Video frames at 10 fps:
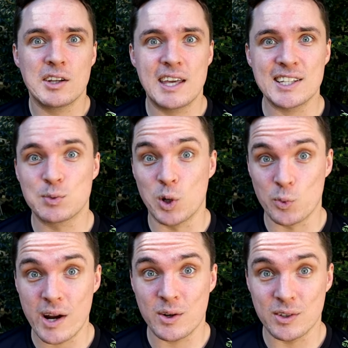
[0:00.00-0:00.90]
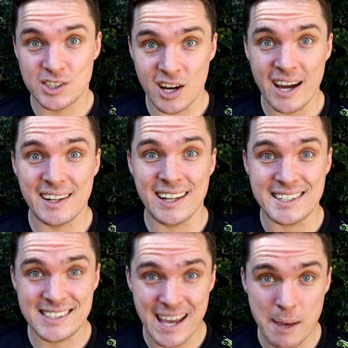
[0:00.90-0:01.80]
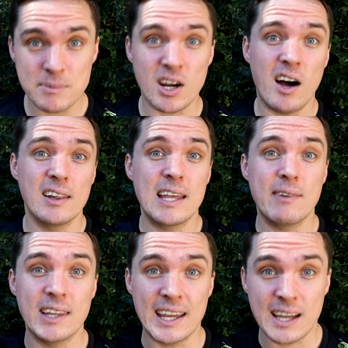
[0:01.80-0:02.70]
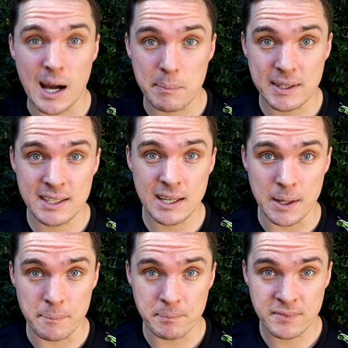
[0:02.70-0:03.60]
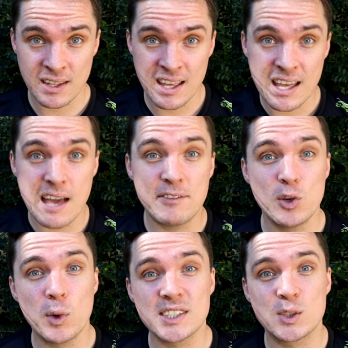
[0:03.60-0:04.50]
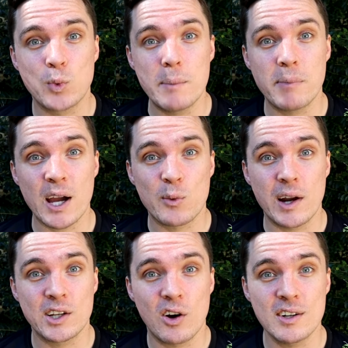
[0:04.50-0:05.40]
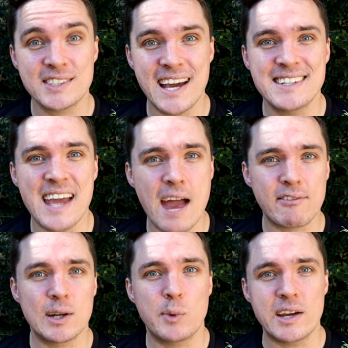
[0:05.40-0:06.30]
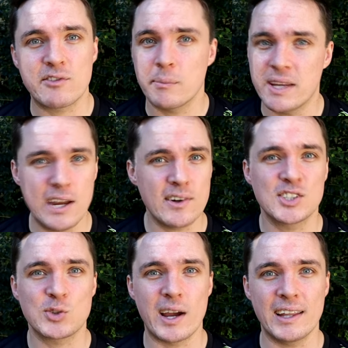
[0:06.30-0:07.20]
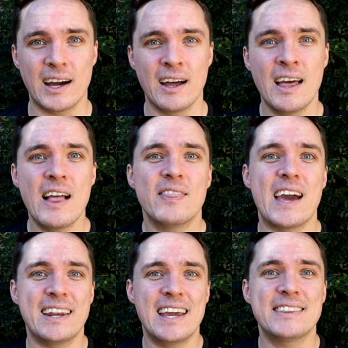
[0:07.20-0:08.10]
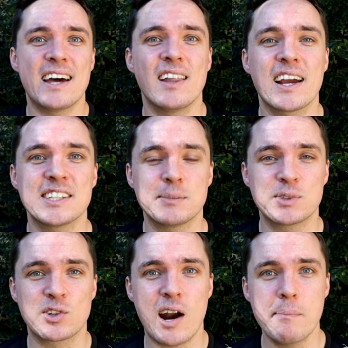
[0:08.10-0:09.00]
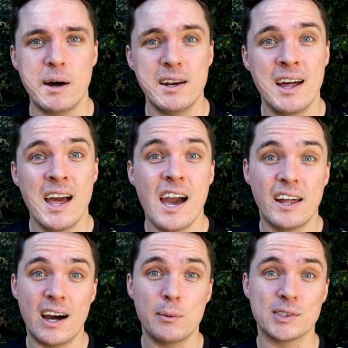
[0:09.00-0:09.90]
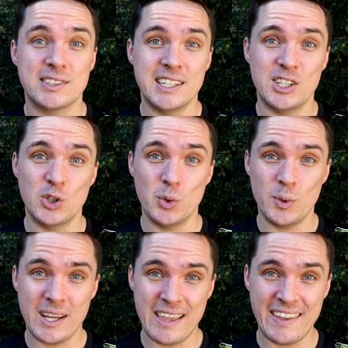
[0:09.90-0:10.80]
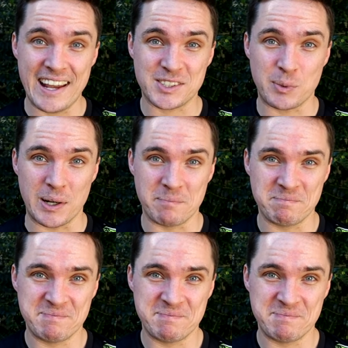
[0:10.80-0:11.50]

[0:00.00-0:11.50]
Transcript: Guinness World Record title attempt, I'll leave a link up here. If you want swim, bike, run content every week from here in Australia, then hit that like and subscribe button, and I will see you in the next one.